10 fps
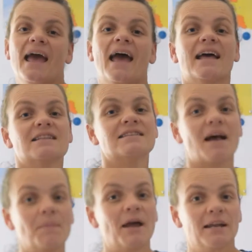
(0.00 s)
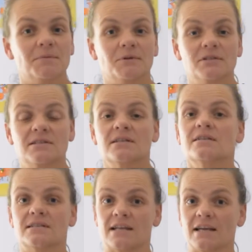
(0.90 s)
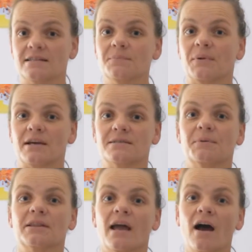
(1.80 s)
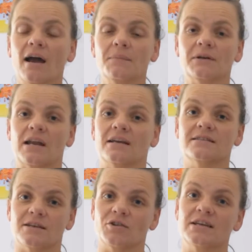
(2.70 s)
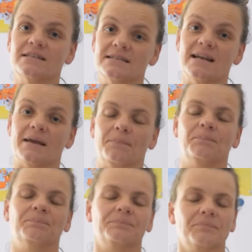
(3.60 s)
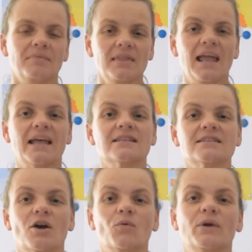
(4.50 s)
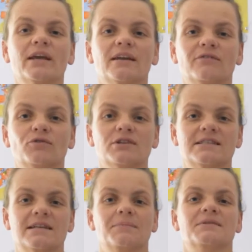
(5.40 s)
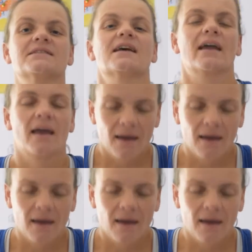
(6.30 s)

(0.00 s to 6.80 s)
And some animals stays in place, but they hibernate, so they sleep. And so we're going to fall asleep and say,